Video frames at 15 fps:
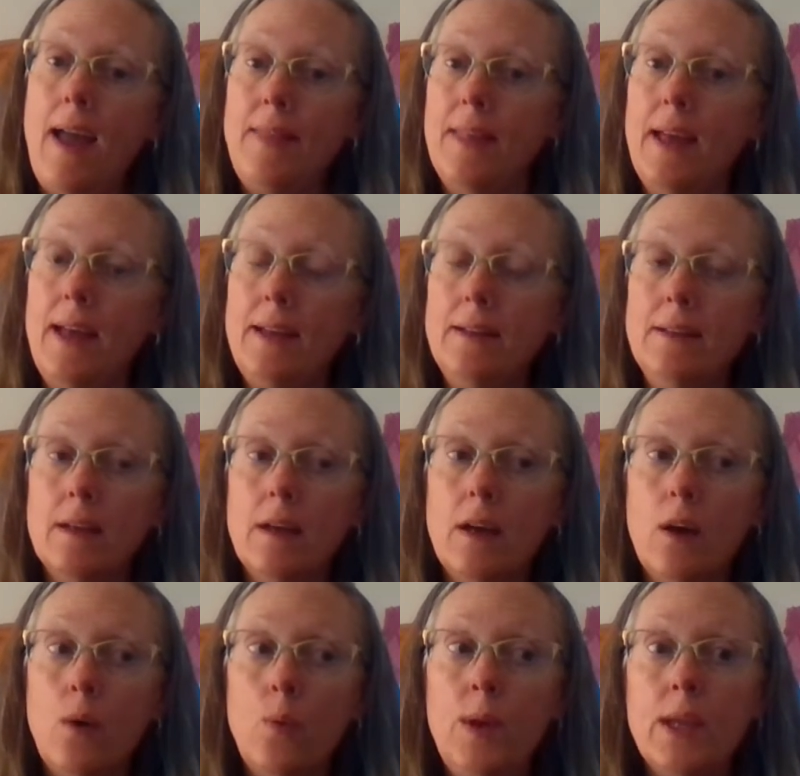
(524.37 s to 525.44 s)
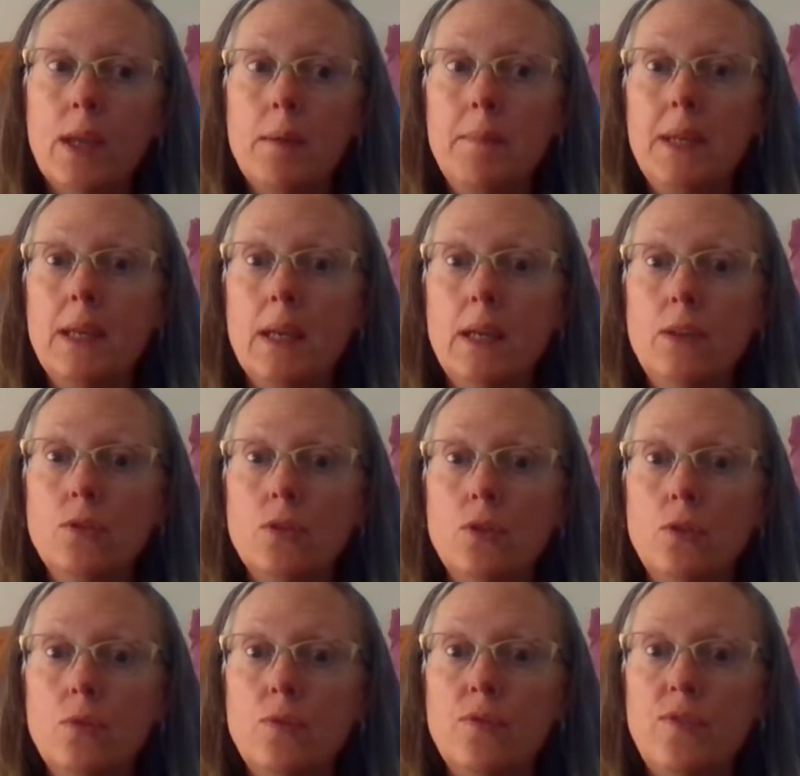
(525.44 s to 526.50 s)
and then we can begin
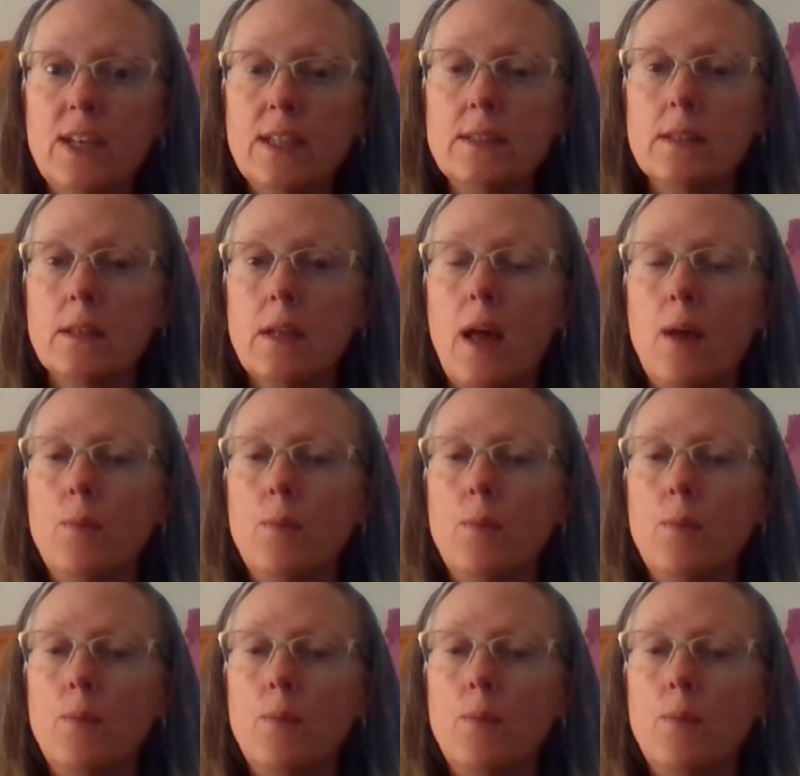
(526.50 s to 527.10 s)
to fix it,